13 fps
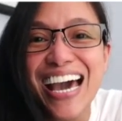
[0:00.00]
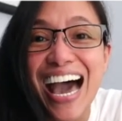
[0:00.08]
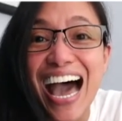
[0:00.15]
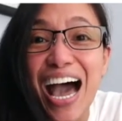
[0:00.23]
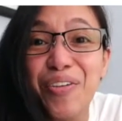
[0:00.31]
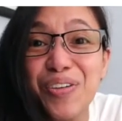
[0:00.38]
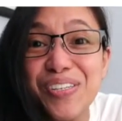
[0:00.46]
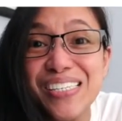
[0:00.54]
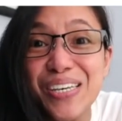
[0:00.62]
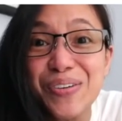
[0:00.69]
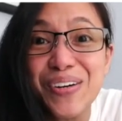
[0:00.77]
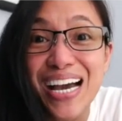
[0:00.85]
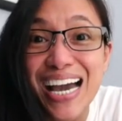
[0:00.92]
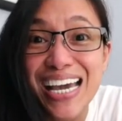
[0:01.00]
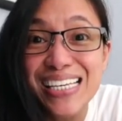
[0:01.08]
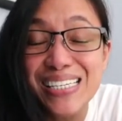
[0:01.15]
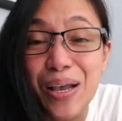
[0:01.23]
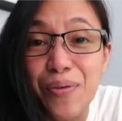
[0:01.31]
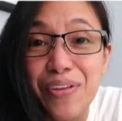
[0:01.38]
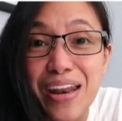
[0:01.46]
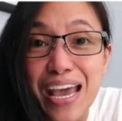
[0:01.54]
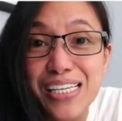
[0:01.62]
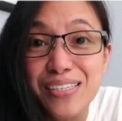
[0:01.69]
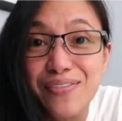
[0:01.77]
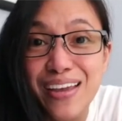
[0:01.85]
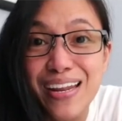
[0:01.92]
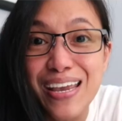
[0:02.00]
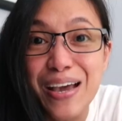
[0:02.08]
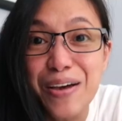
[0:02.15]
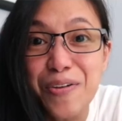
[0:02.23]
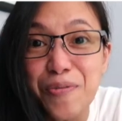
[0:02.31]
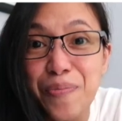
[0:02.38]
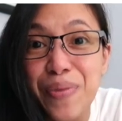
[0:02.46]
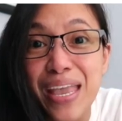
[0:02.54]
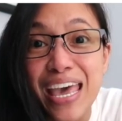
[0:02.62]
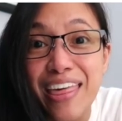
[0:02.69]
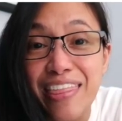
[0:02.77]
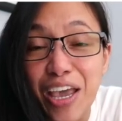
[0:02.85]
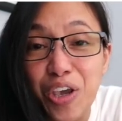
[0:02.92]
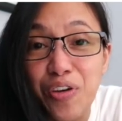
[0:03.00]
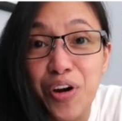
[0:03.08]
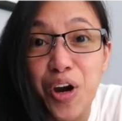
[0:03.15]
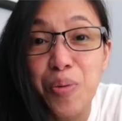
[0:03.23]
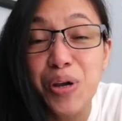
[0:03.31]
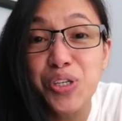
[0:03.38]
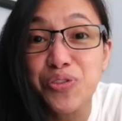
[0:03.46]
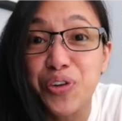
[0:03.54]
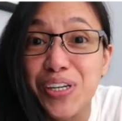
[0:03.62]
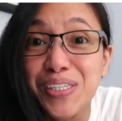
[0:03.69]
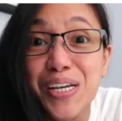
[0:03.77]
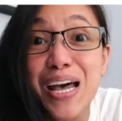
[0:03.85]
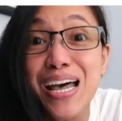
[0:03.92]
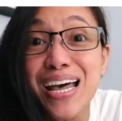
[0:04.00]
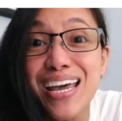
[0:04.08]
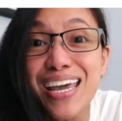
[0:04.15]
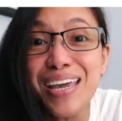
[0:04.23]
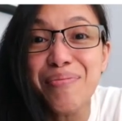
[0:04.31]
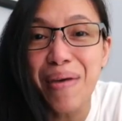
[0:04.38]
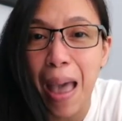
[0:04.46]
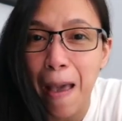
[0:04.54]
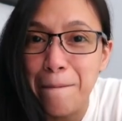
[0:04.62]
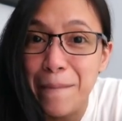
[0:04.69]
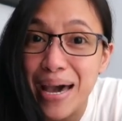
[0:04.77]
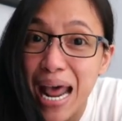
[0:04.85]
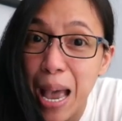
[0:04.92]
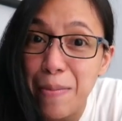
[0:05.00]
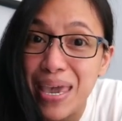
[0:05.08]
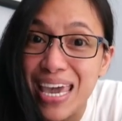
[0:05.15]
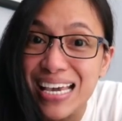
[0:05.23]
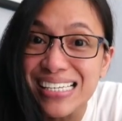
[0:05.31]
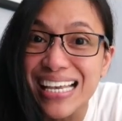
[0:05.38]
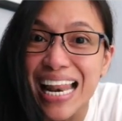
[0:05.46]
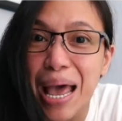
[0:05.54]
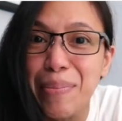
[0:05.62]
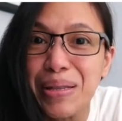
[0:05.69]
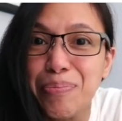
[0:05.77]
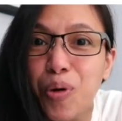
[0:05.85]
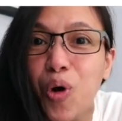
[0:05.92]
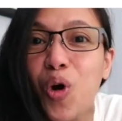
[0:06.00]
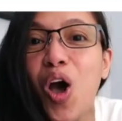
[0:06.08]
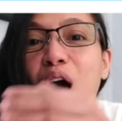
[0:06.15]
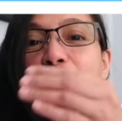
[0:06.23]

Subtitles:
I will see you guys on the next video. Thank you very much for your time. Maraming salamat po.